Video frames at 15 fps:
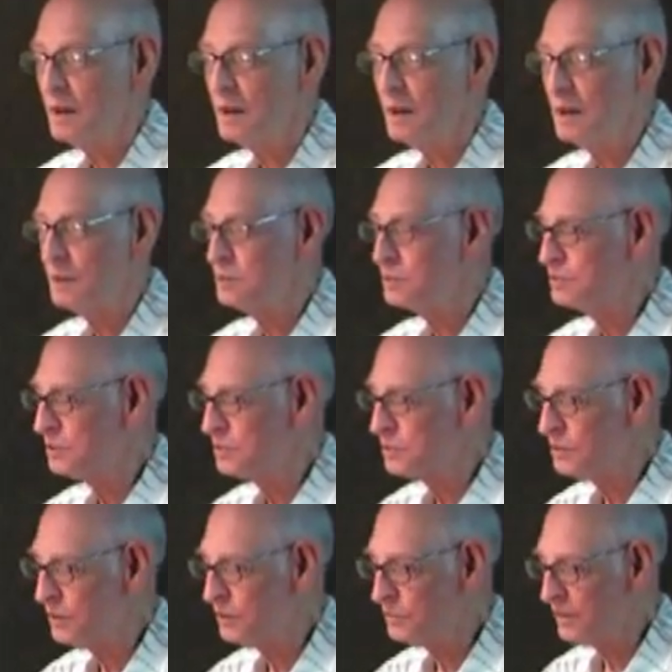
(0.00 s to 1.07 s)
It was just
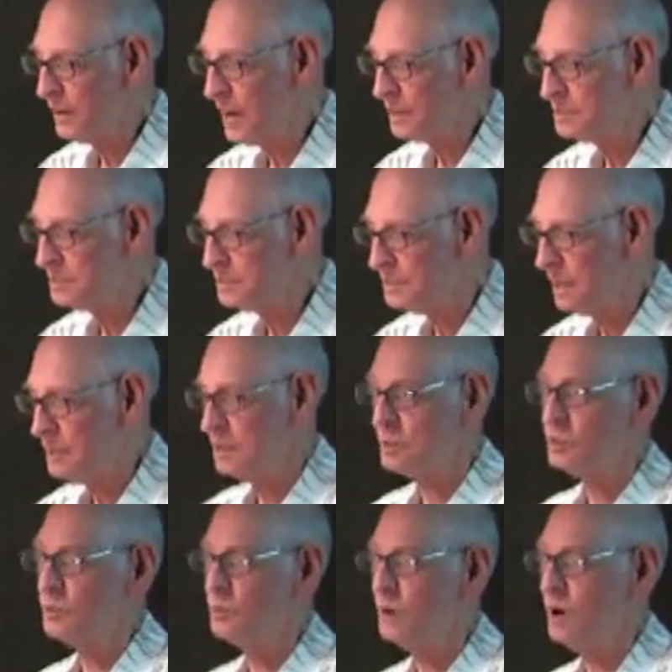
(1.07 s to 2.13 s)
so fascinating
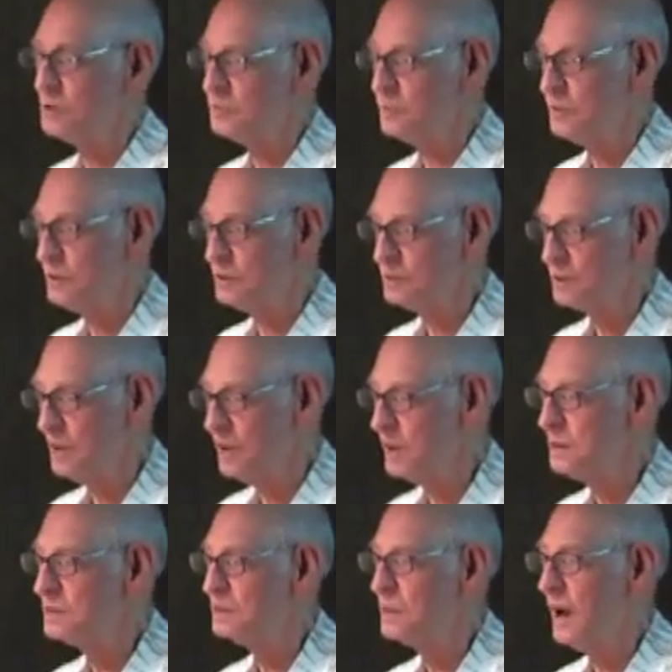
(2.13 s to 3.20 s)
to watch those
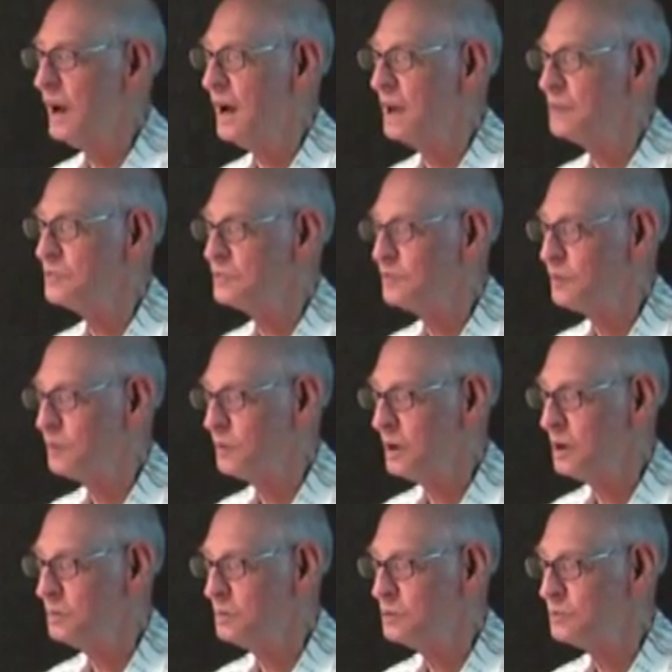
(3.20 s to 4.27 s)
eggs hatch, the
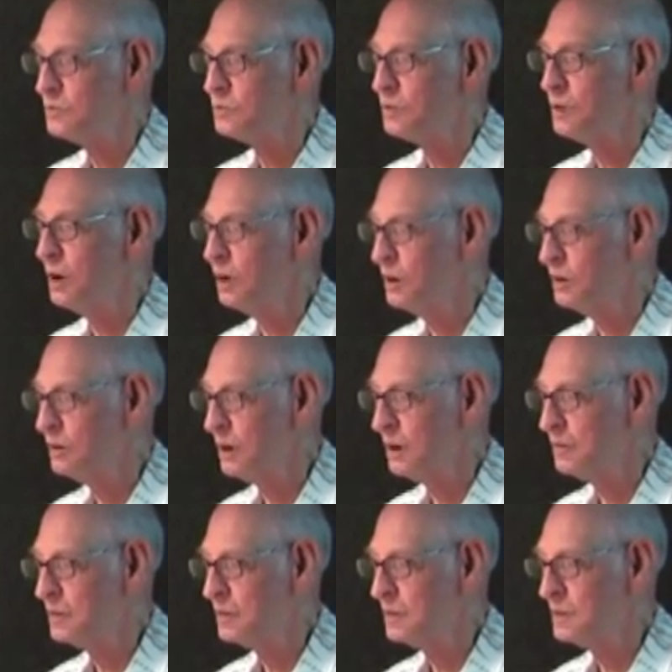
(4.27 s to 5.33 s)
babies grow,
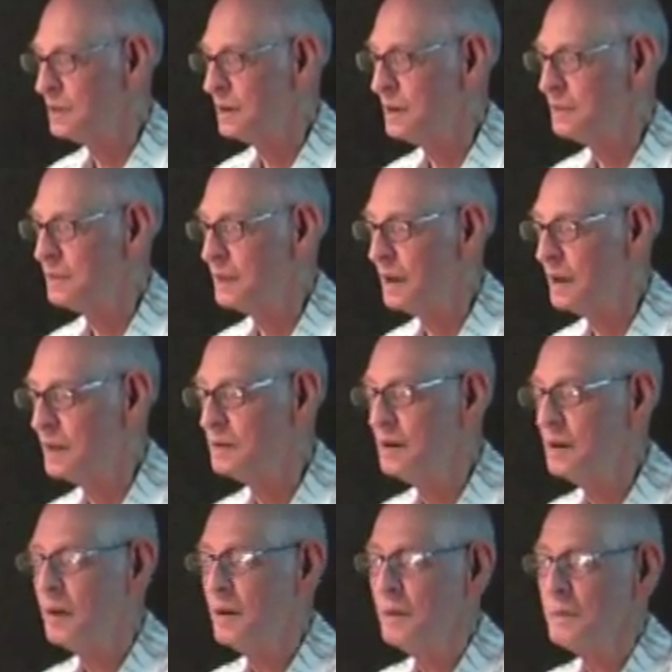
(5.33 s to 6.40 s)
everything like that.
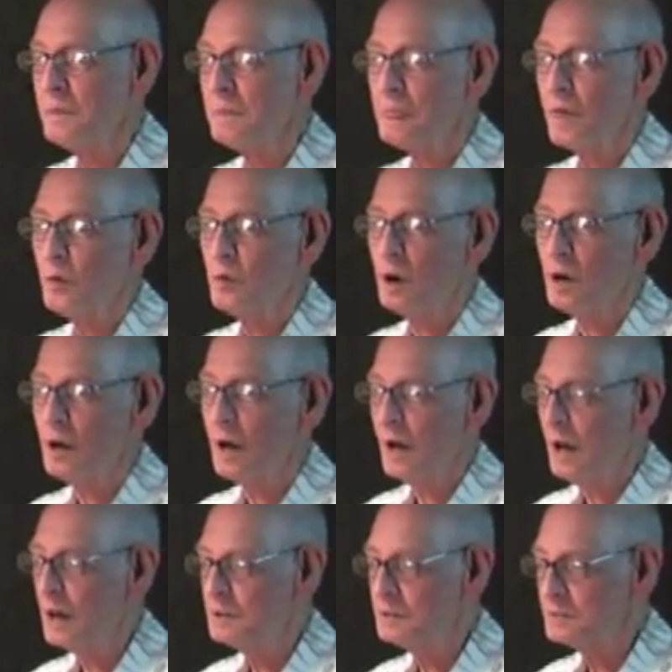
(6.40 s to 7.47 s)
Well,
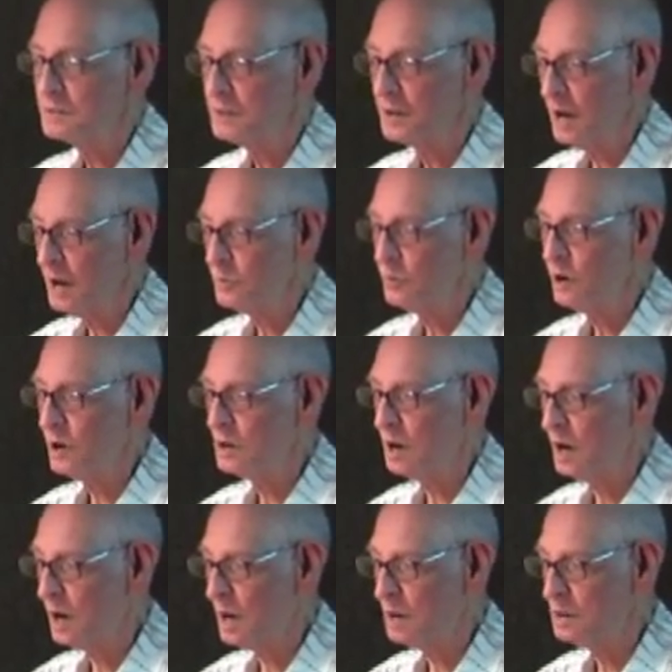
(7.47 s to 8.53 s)
as time went
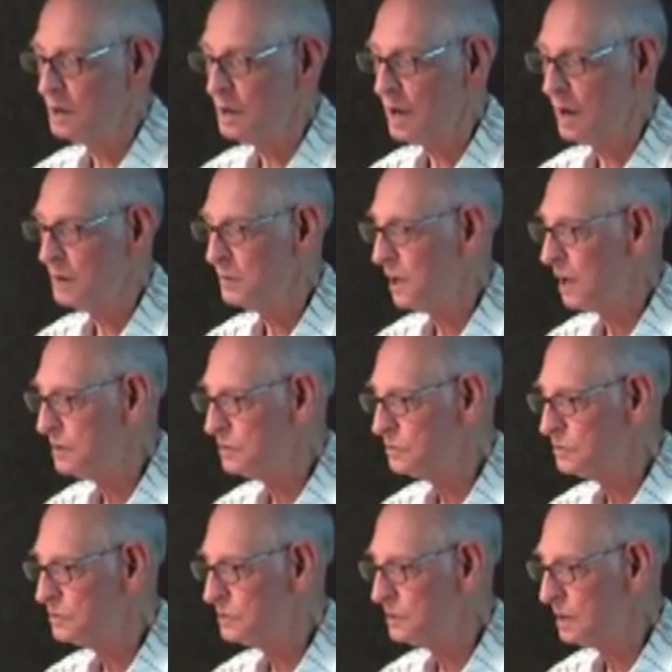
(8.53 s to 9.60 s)
on, I
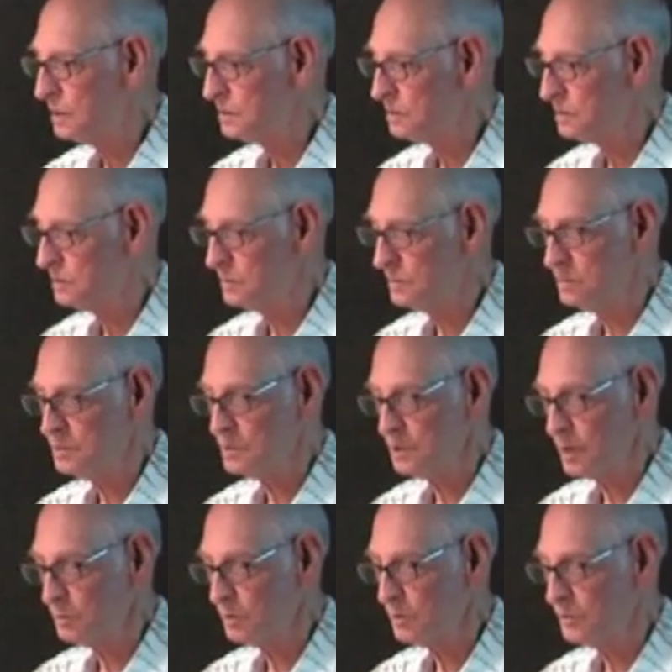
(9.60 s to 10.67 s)
managed to get some
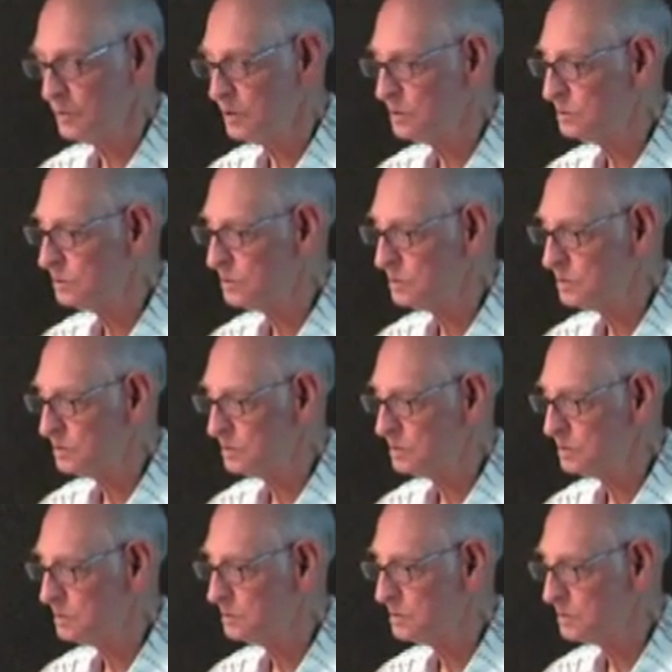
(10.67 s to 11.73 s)
zebra finches and
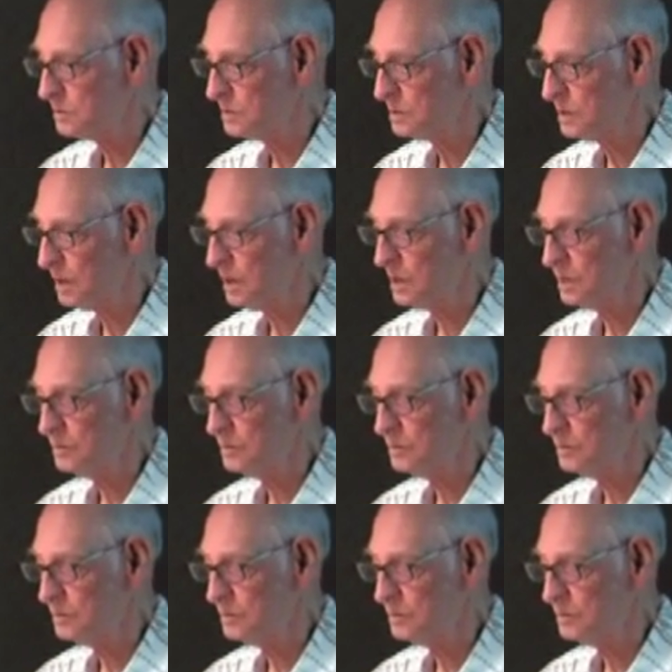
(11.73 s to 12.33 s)
some society